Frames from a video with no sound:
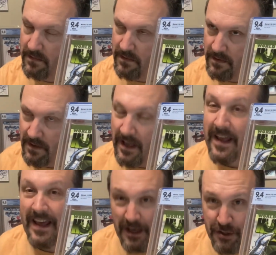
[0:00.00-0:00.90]
uh,
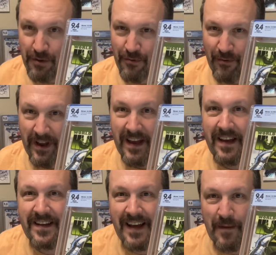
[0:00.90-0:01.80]
issue 3,
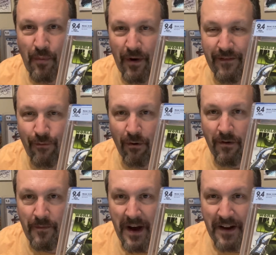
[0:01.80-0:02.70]
9.4
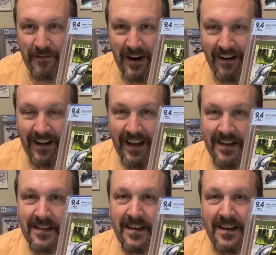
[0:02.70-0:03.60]
Romita variant.
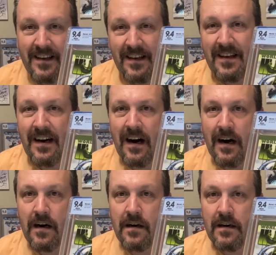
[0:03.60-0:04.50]

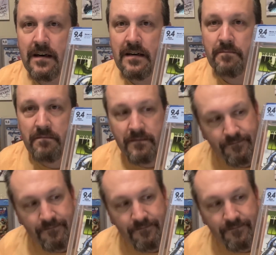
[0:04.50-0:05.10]
Um,